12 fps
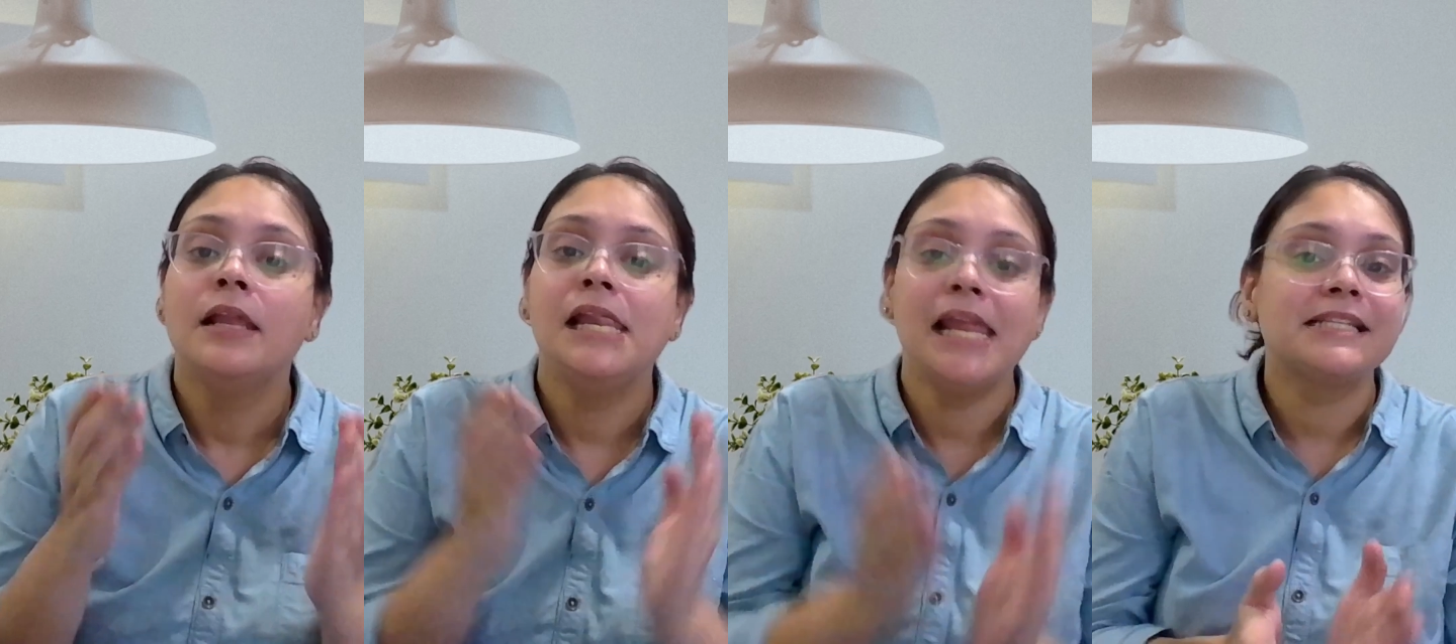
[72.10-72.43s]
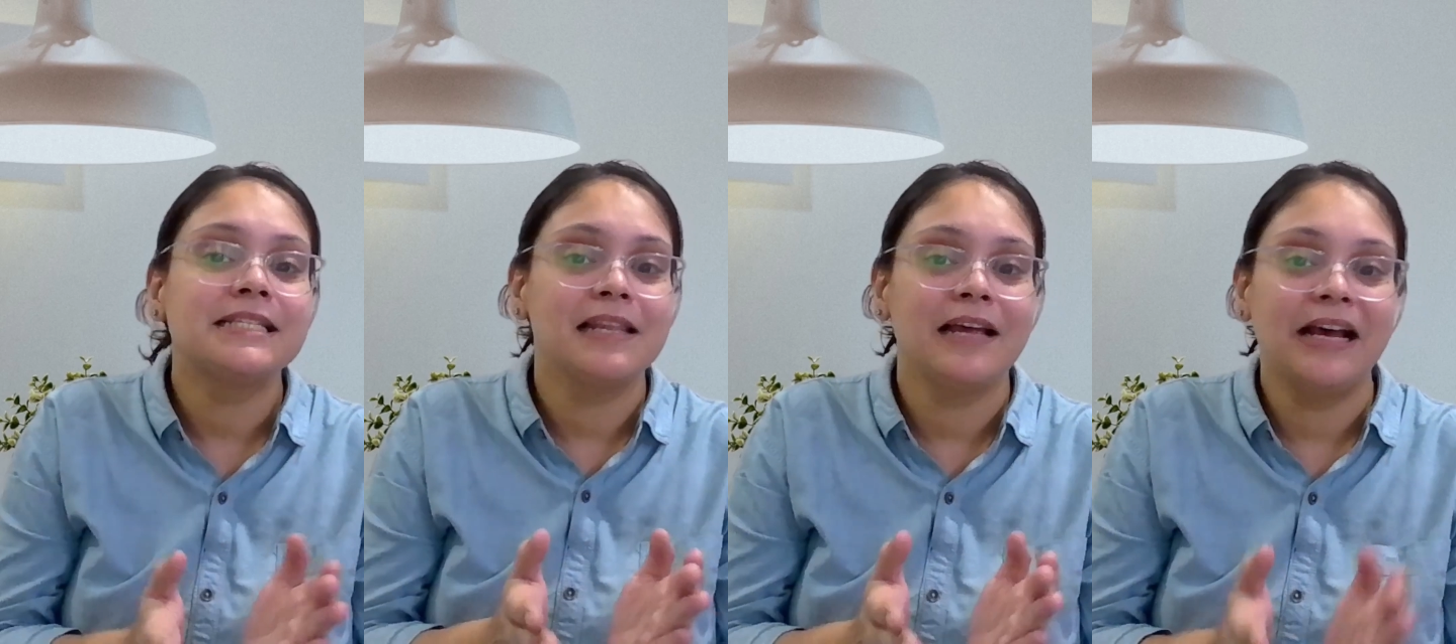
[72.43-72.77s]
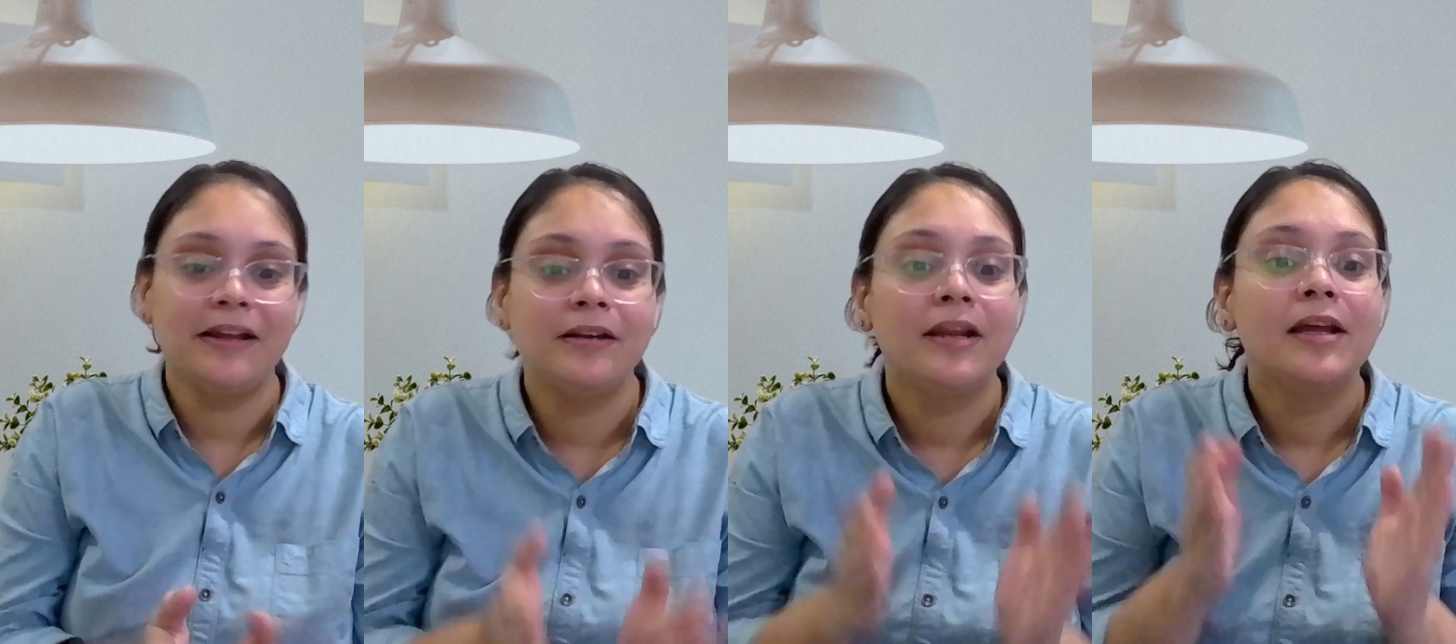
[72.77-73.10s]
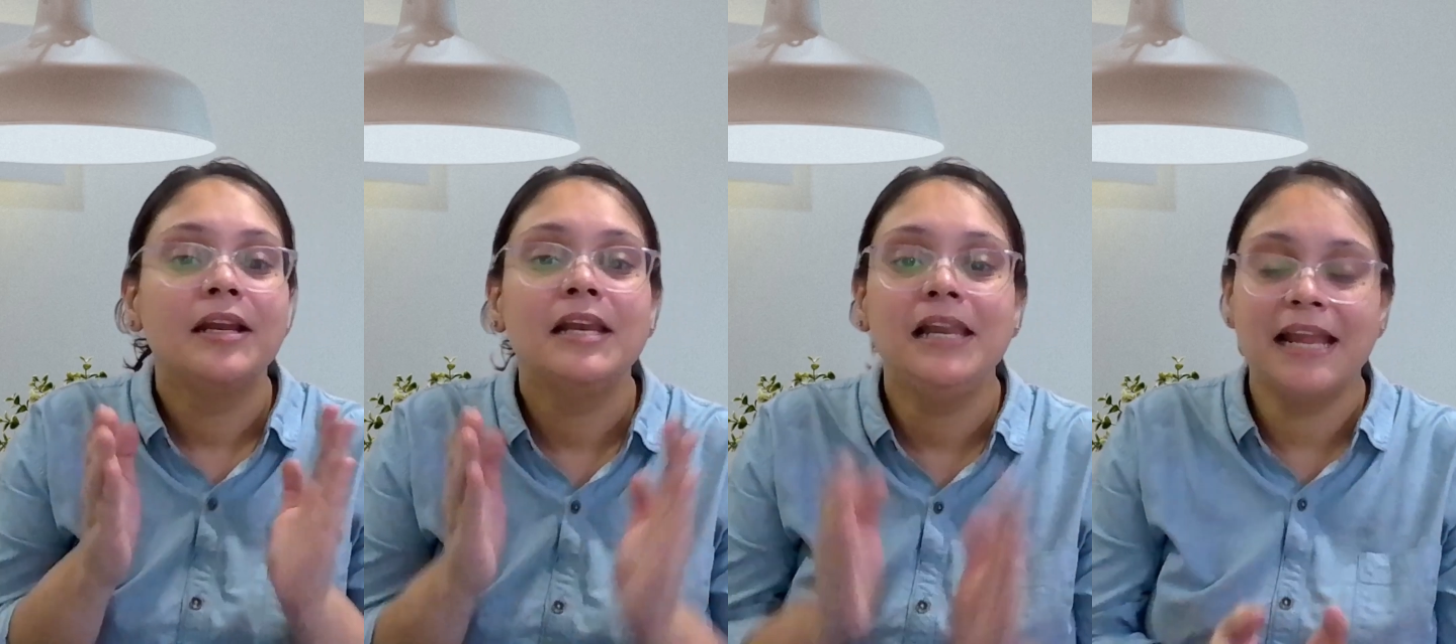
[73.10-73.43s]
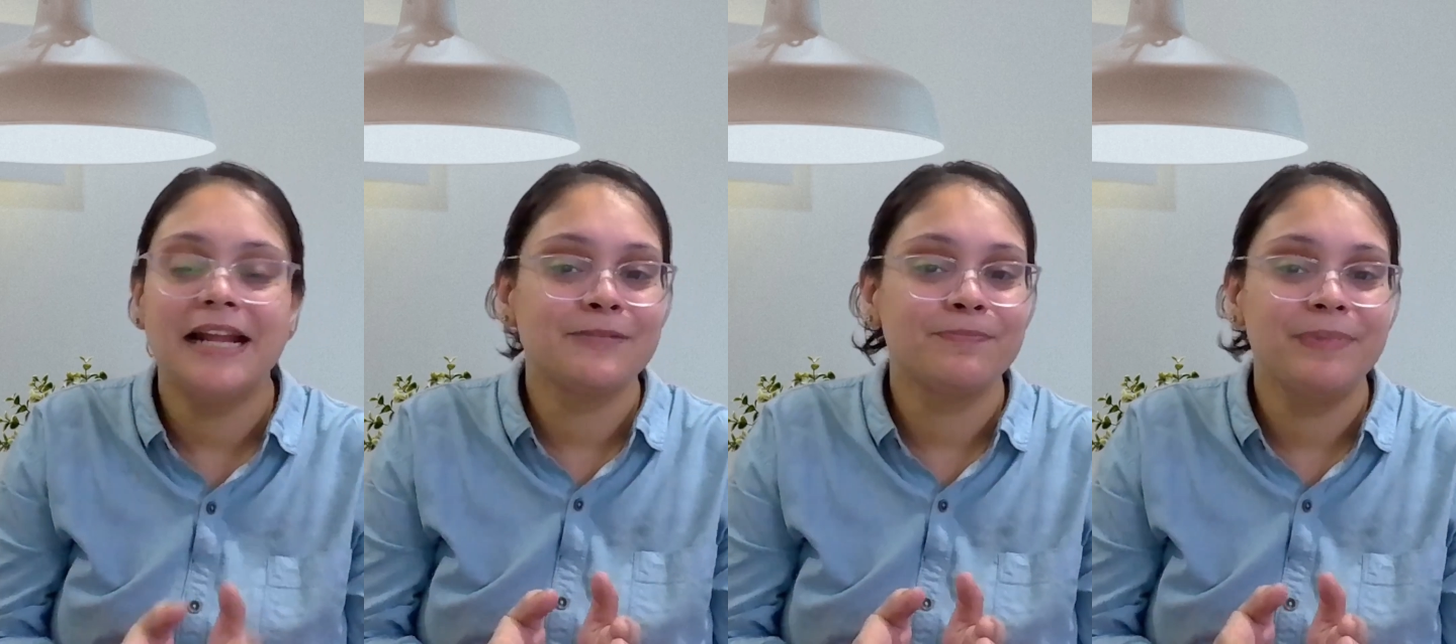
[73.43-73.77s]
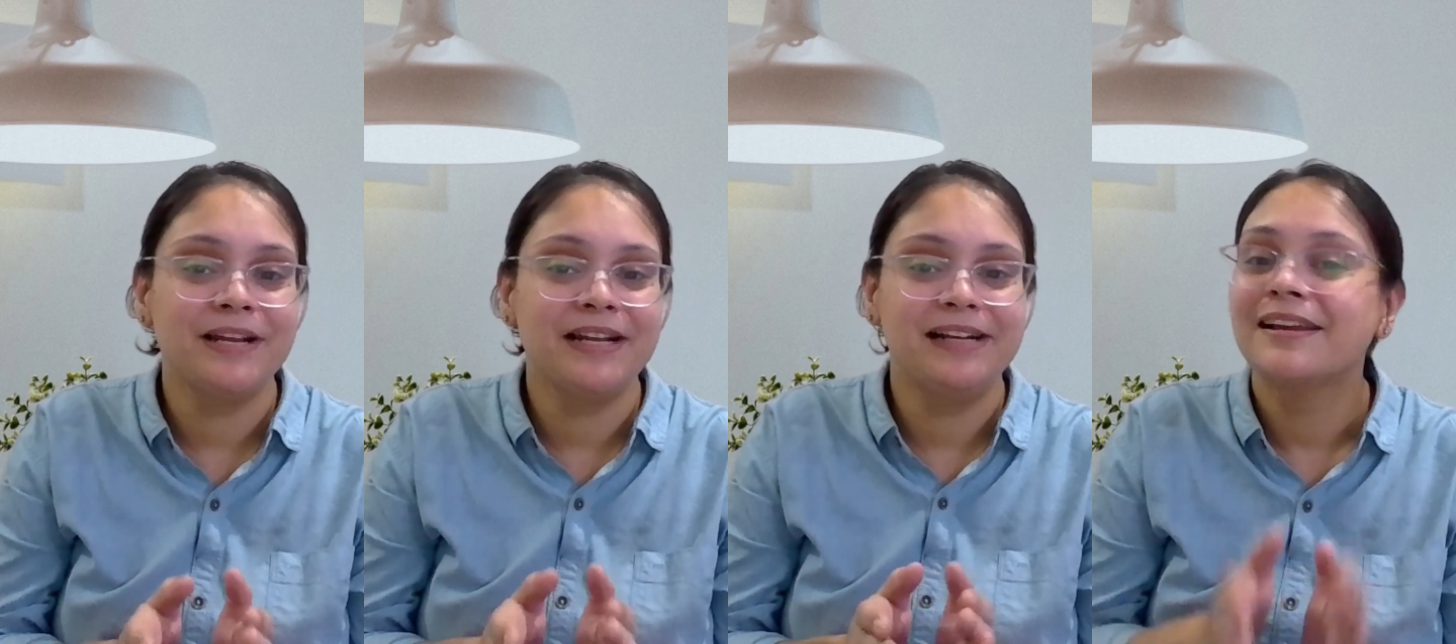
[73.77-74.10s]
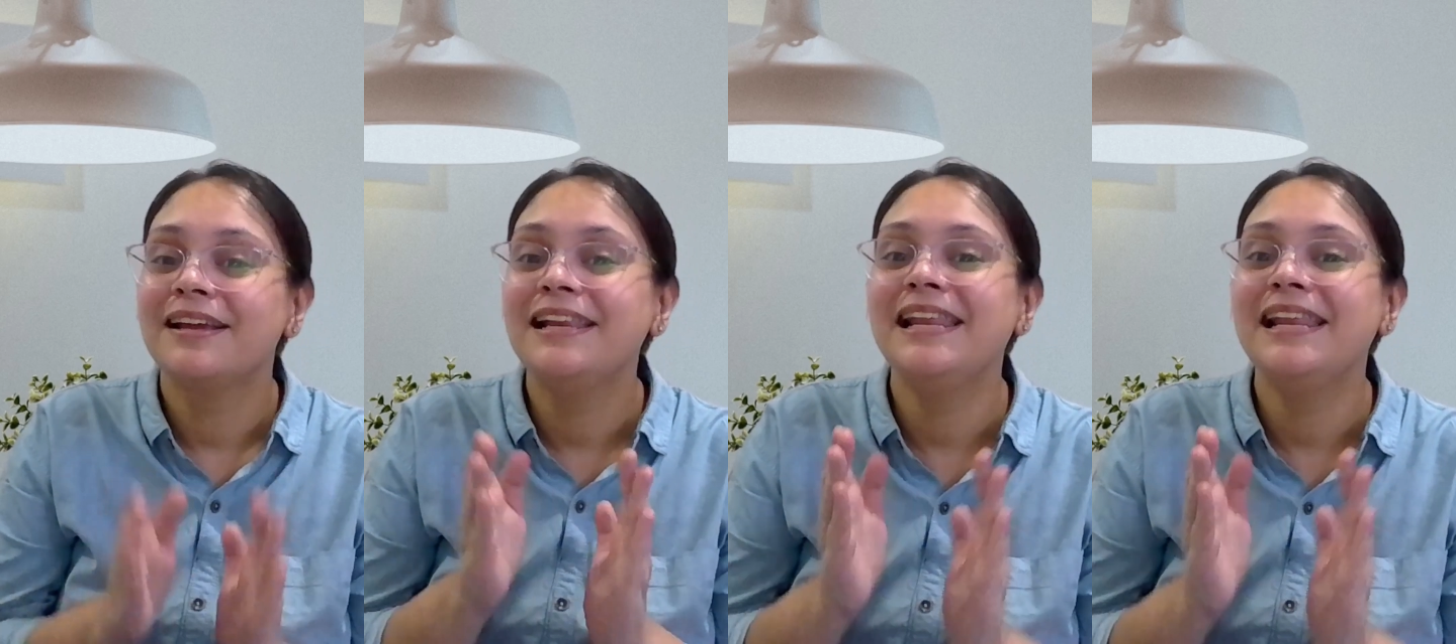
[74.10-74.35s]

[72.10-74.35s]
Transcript: Let's learn, let's build,